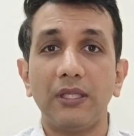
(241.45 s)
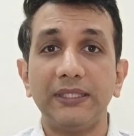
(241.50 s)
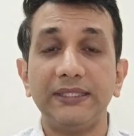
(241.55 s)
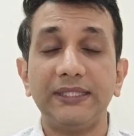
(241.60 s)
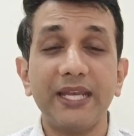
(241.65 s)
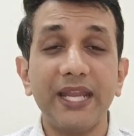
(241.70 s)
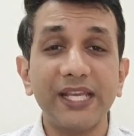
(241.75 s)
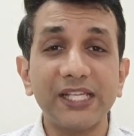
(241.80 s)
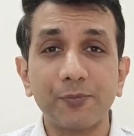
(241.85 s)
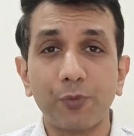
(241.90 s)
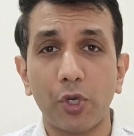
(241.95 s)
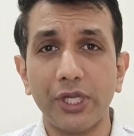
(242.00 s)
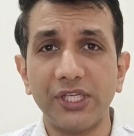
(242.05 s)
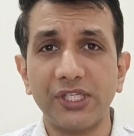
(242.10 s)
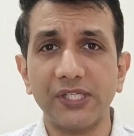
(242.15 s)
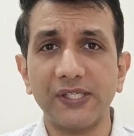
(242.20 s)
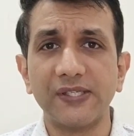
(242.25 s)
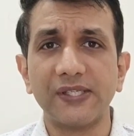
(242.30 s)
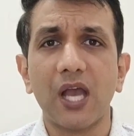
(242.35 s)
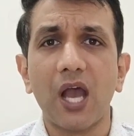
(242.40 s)
The next point
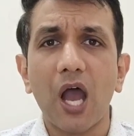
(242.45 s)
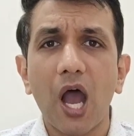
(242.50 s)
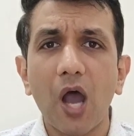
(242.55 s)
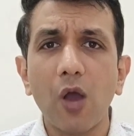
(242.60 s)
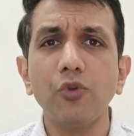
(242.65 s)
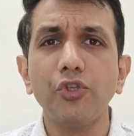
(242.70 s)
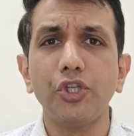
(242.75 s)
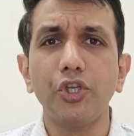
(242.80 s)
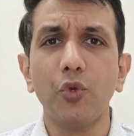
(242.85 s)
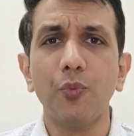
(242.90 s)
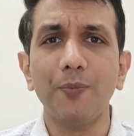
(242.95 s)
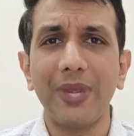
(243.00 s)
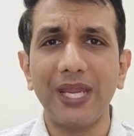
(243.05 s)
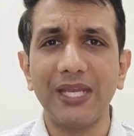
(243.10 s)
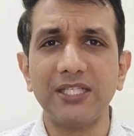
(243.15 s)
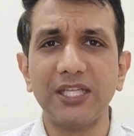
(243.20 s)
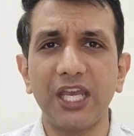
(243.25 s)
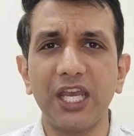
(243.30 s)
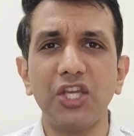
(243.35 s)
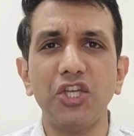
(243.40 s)
is how do you
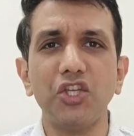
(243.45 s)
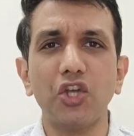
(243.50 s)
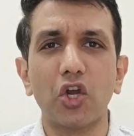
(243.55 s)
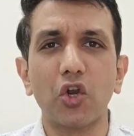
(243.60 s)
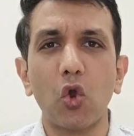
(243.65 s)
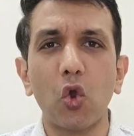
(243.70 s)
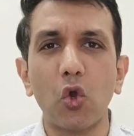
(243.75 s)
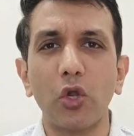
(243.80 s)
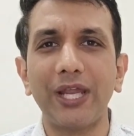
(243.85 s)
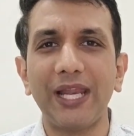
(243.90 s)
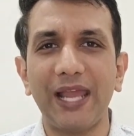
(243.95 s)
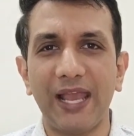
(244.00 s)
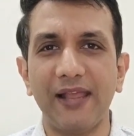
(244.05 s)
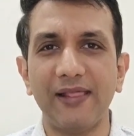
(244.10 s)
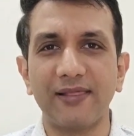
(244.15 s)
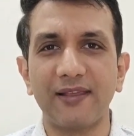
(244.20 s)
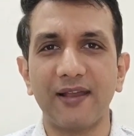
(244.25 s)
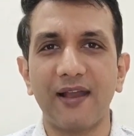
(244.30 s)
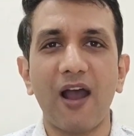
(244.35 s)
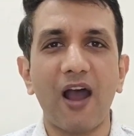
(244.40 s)
maintain your oral
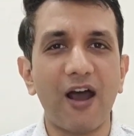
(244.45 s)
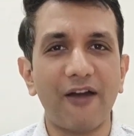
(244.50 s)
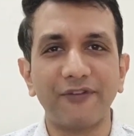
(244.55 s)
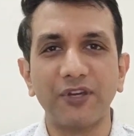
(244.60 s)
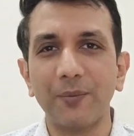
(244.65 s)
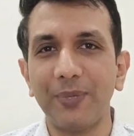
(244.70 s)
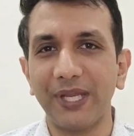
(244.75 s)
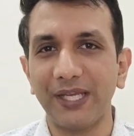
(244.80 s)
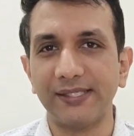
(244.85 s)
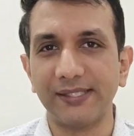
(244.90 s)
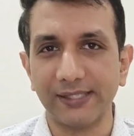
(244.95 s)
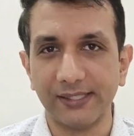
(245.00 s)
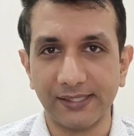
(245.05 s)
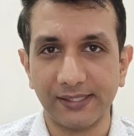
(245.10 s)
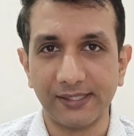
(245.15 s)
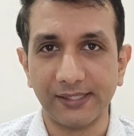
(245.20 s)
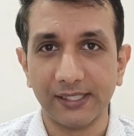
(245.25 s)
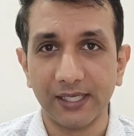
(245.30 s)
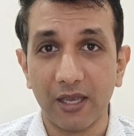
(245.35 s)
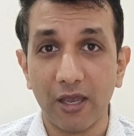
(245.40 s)
health after
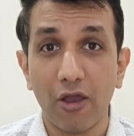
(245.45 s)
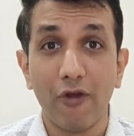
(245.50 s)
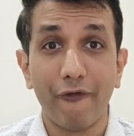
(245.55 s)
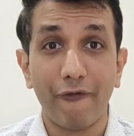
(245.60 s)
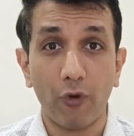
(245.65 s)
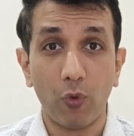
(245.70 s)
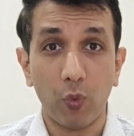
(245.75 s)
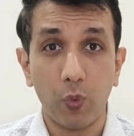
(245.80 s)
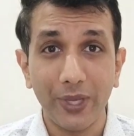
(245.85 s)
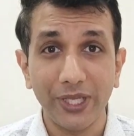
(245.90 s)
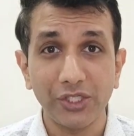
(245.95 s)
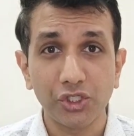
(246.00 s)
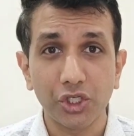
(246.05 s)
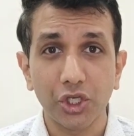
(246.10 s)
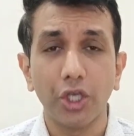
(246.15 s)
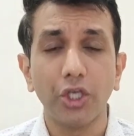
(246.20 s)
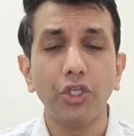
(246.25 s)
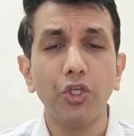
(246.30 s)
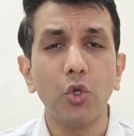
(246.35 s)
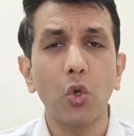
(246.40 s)
braces, for
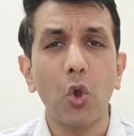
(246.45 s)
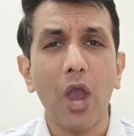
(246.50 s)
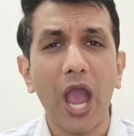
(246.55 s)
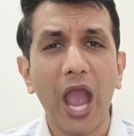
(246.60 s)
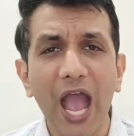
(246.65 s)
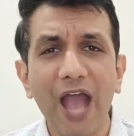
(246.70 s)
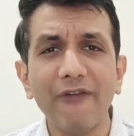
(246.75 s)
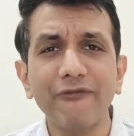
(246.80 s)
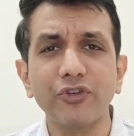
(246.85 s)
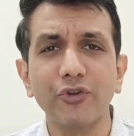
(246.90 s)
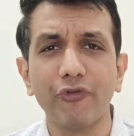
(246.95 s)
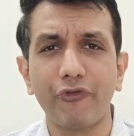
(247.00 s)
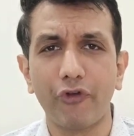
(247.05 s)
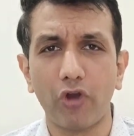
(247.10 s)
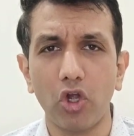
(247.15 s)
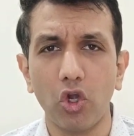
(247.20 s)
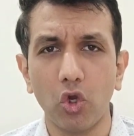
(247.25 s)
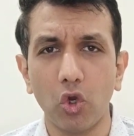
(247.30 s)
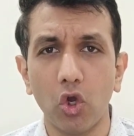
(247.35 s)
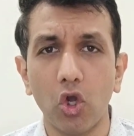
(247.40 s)
which you have to
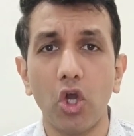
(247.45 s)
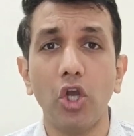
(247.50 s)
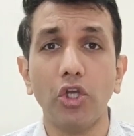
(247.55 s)
follow